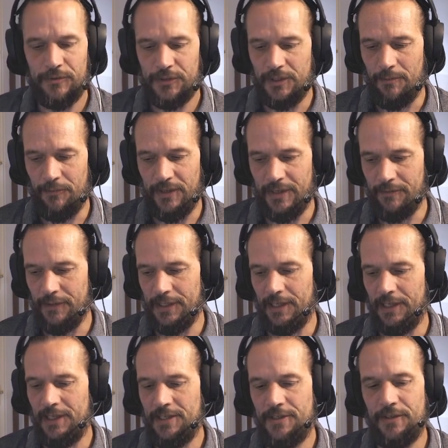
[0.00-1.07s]
somewhere with a
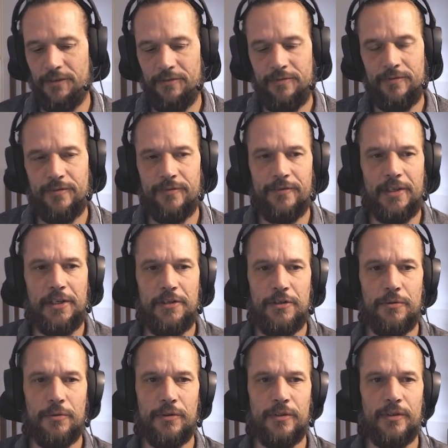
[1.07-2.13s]
list of things you
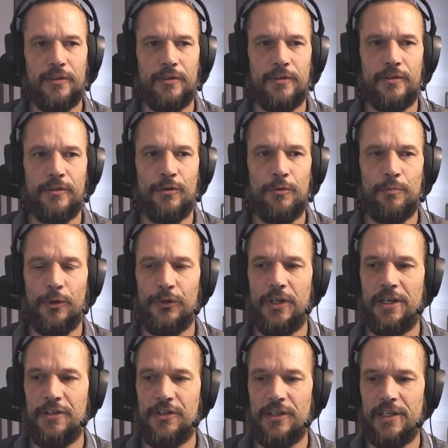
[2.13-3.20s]
could
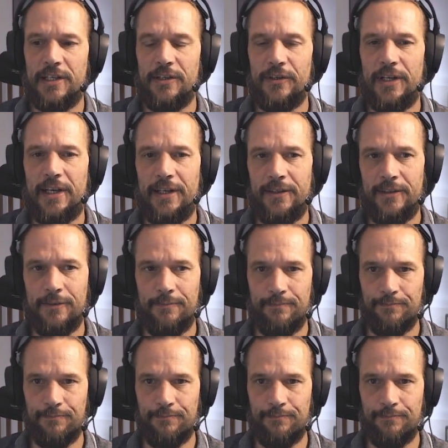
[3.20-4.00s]
potentially create,